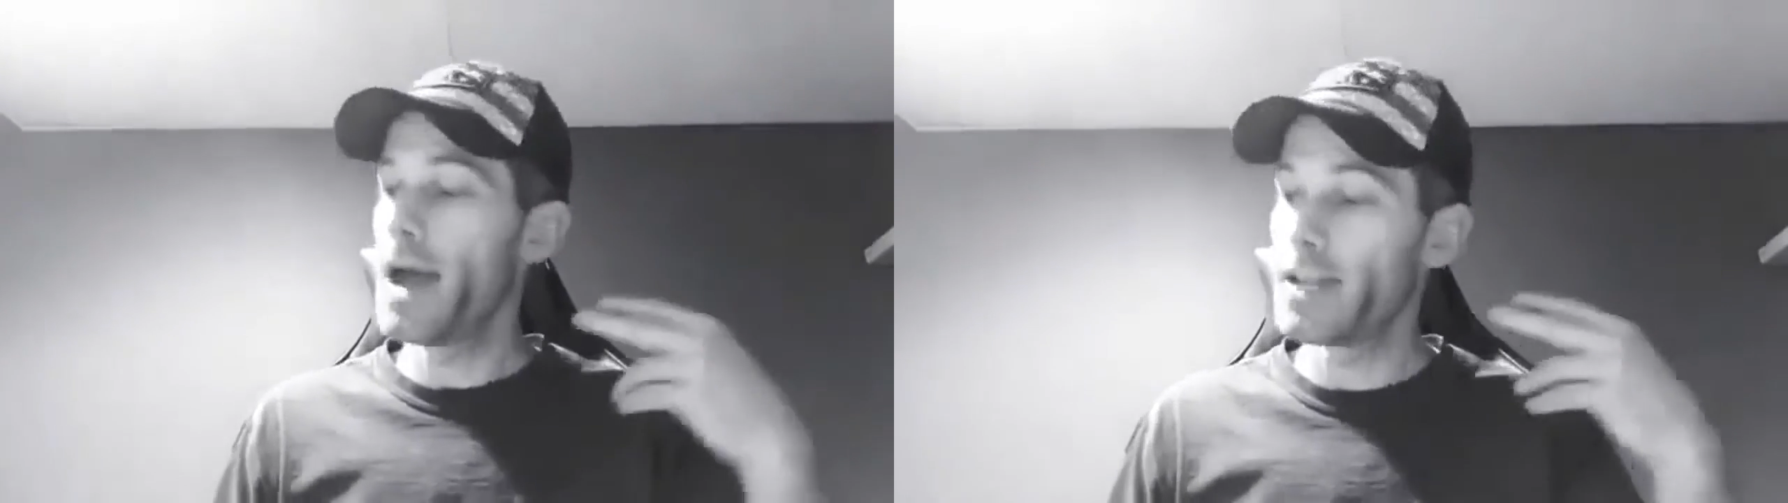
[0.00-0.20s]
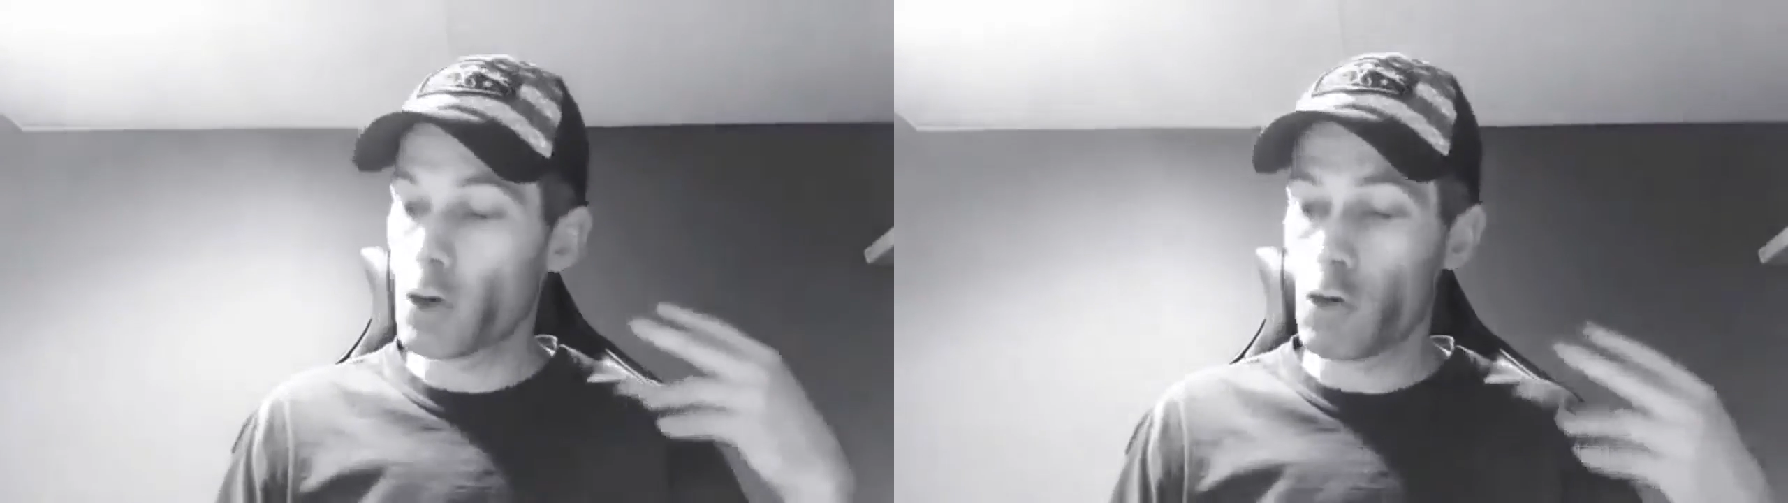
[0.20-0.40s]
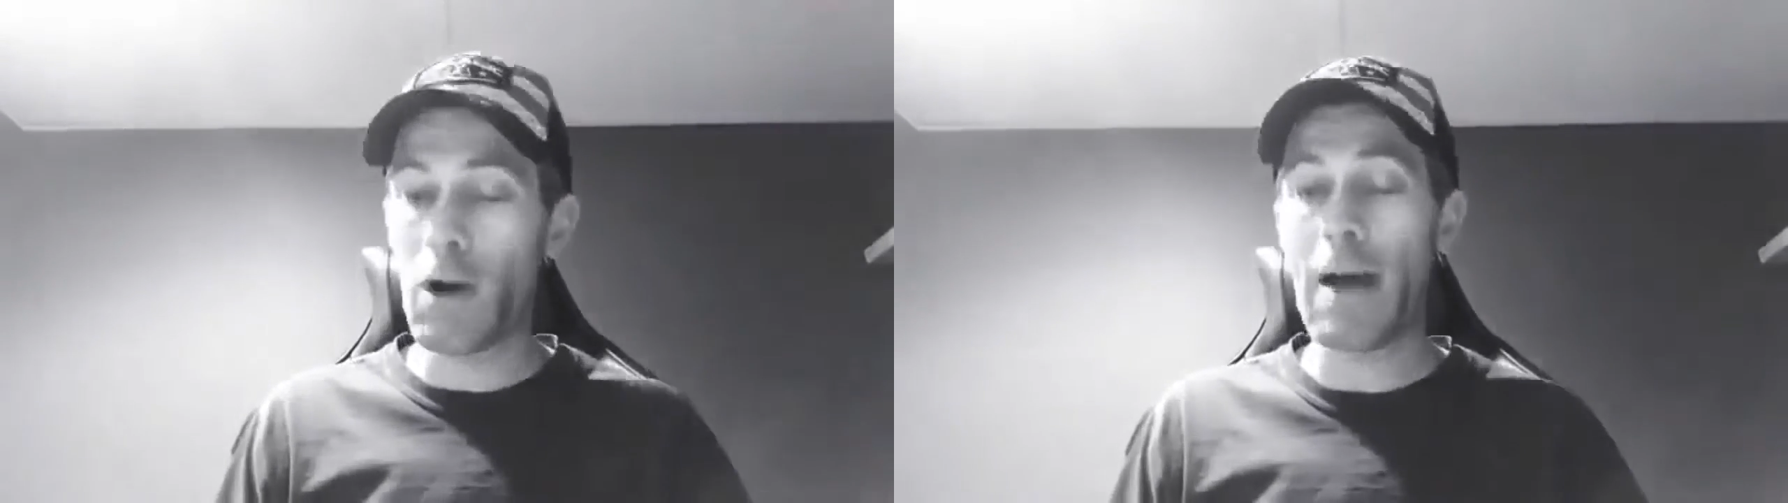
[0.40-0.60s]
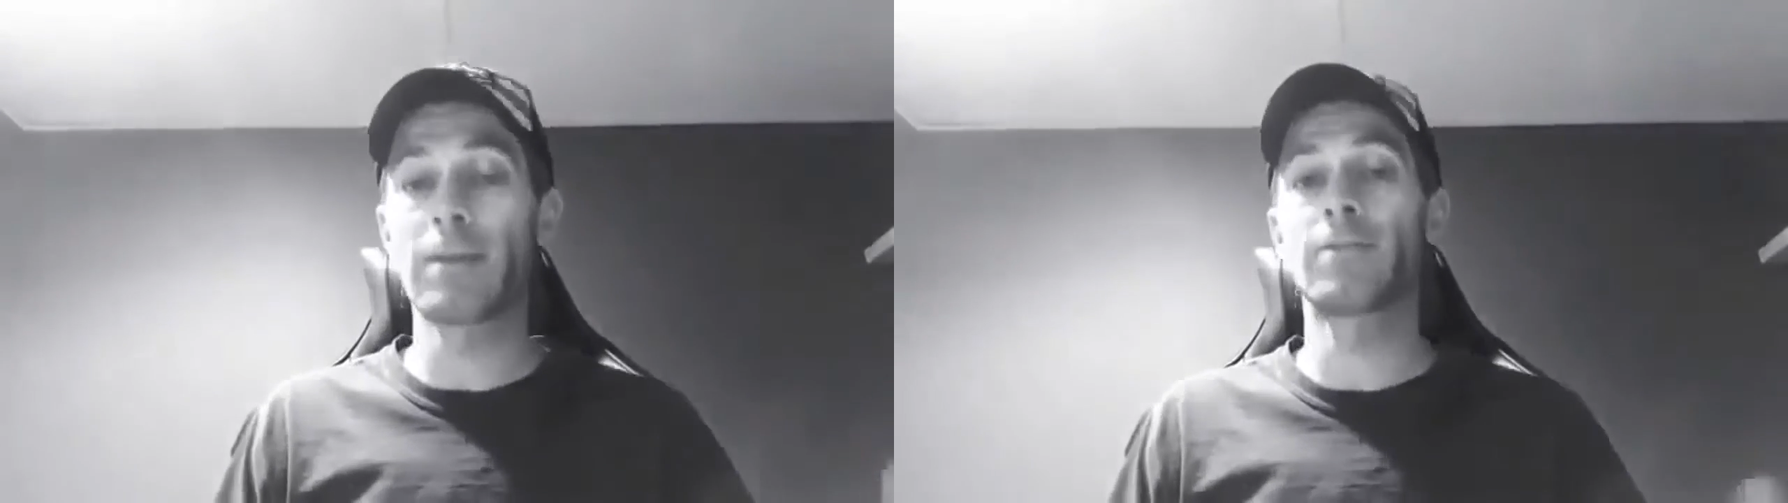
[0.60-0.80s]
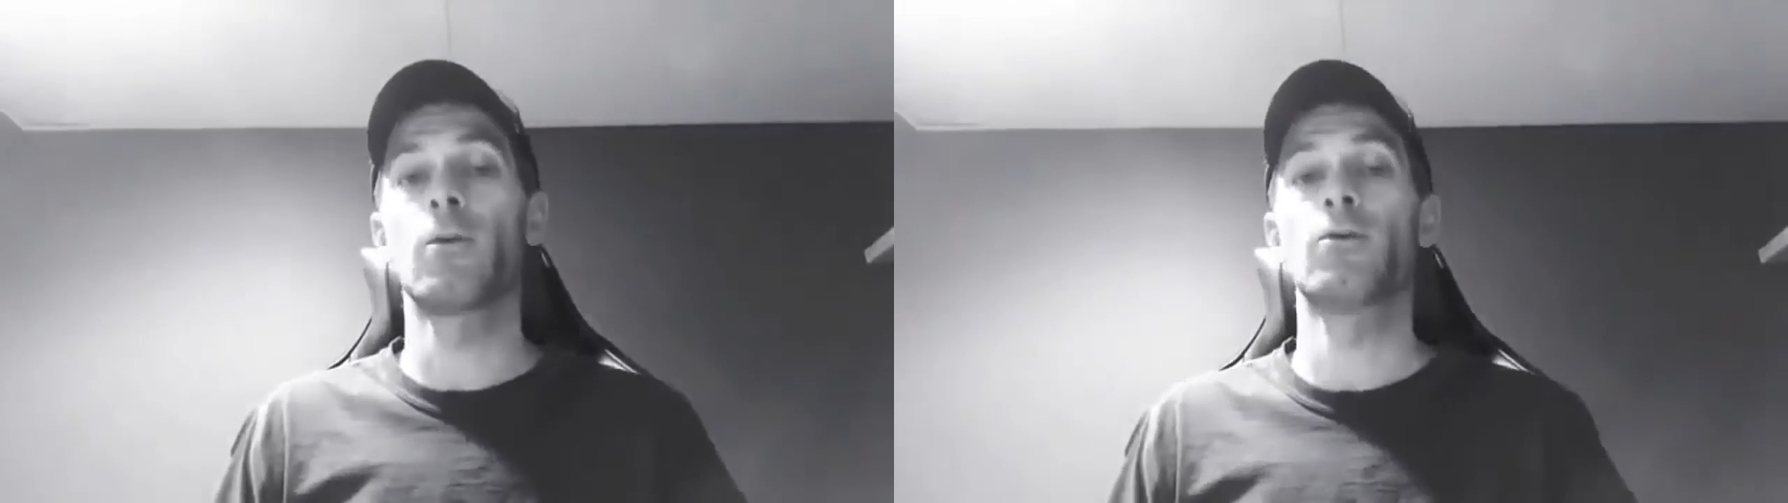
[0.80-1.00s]
and the crap
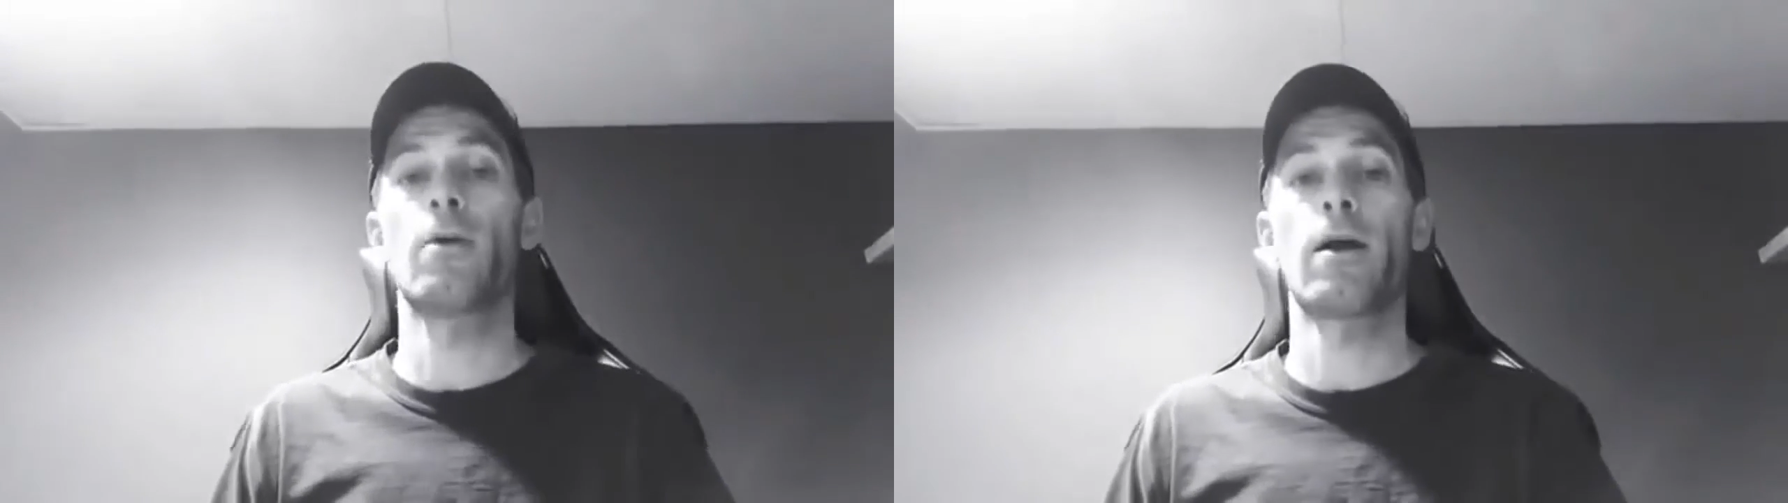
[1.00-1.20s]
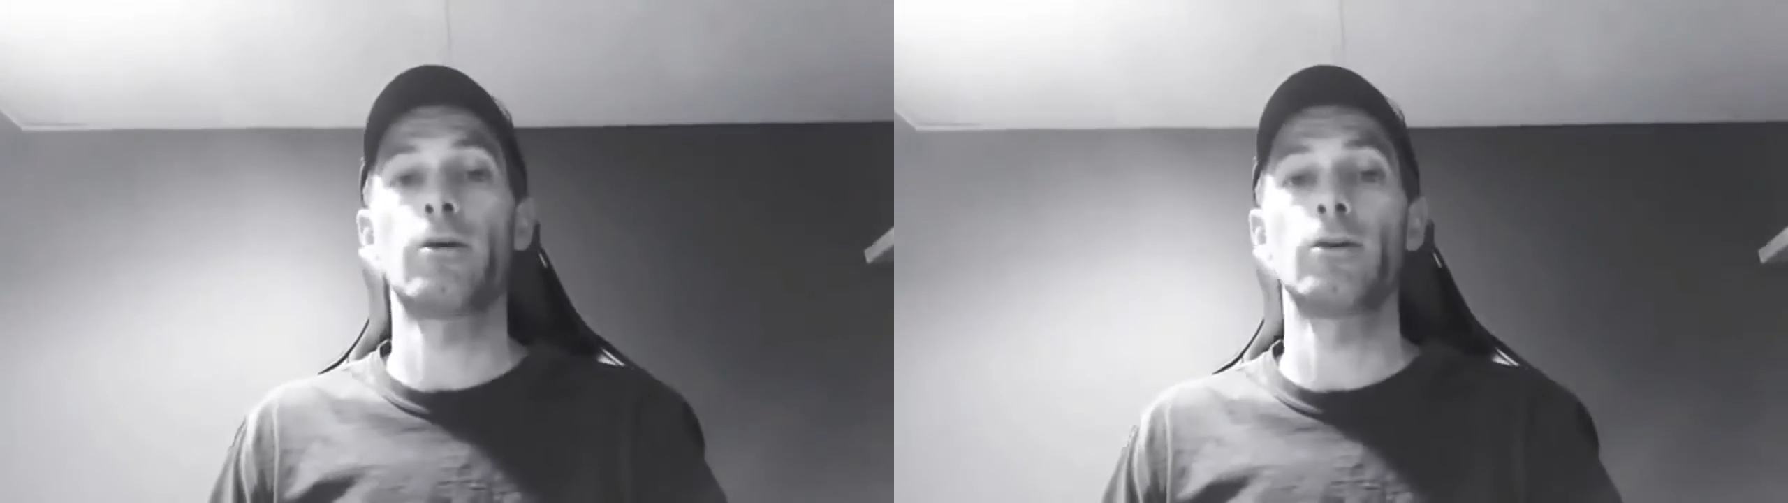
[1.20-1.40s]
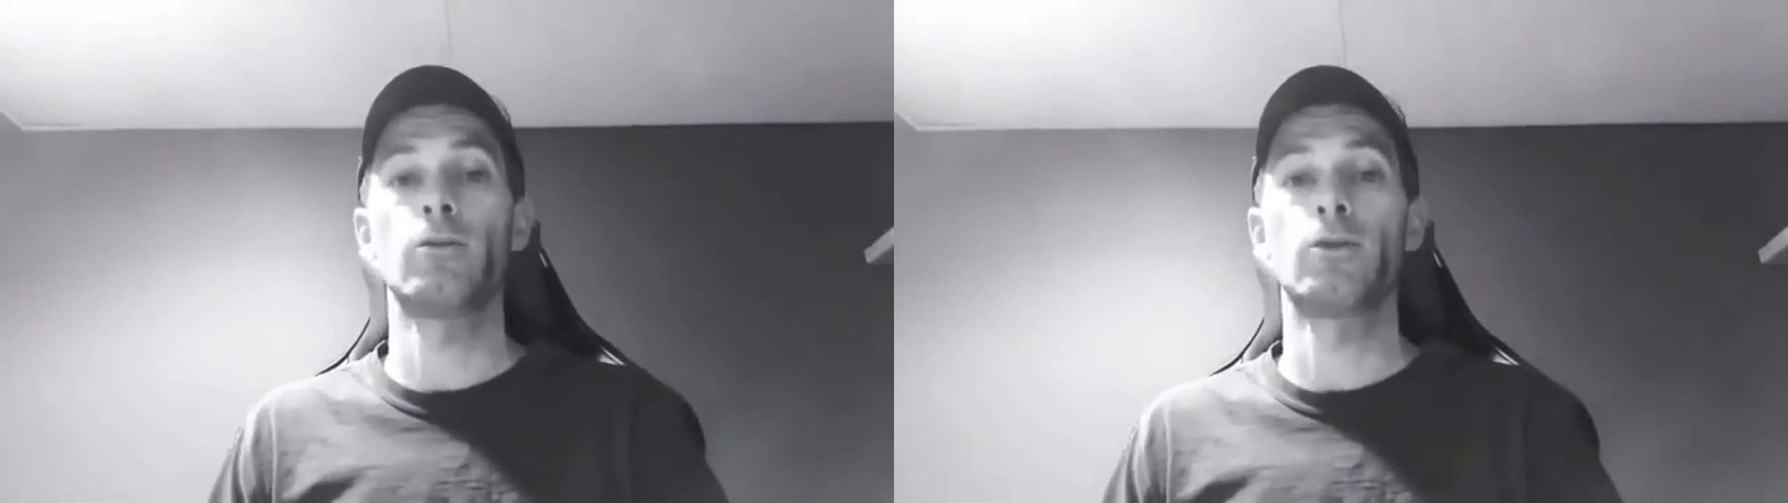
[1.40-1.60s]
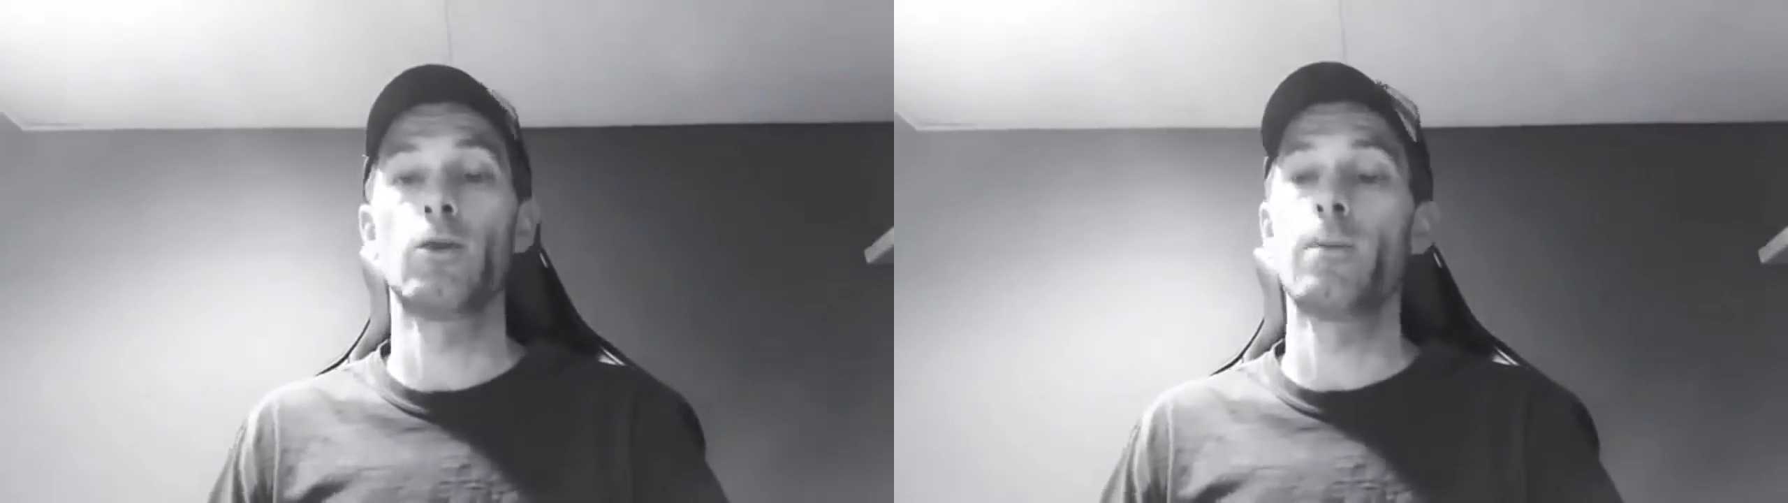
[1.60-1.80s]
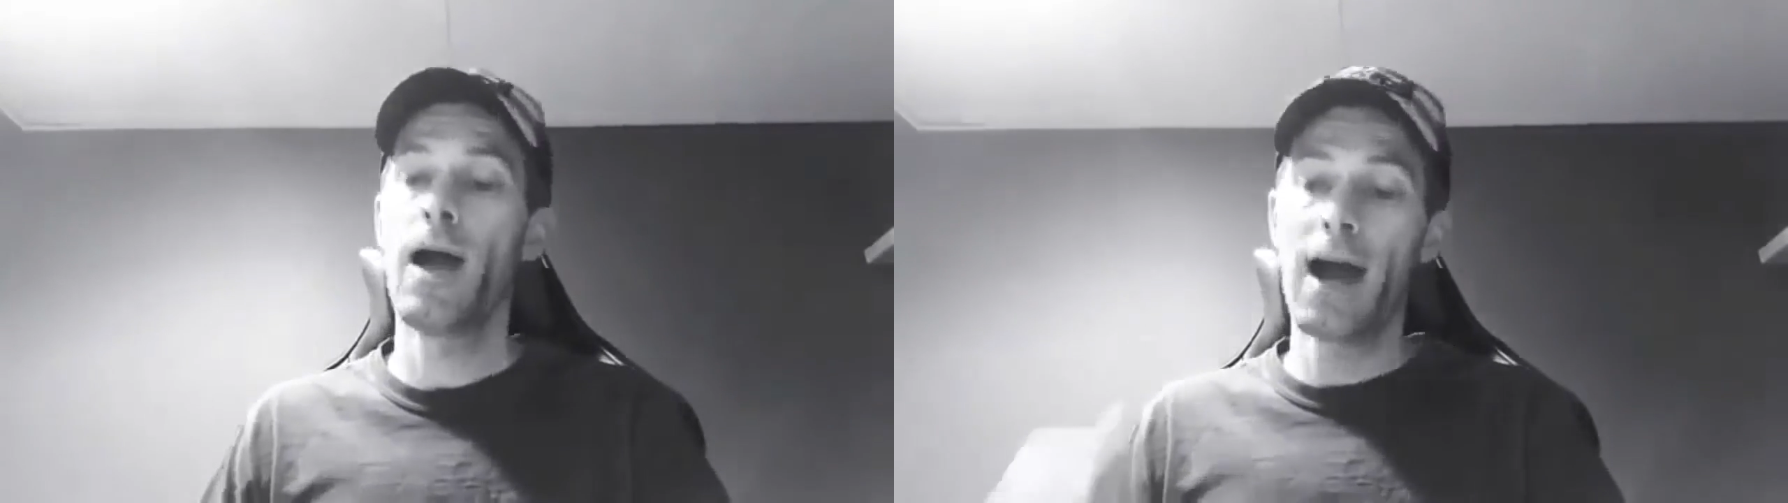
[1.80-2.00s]
that's floating around on YouTube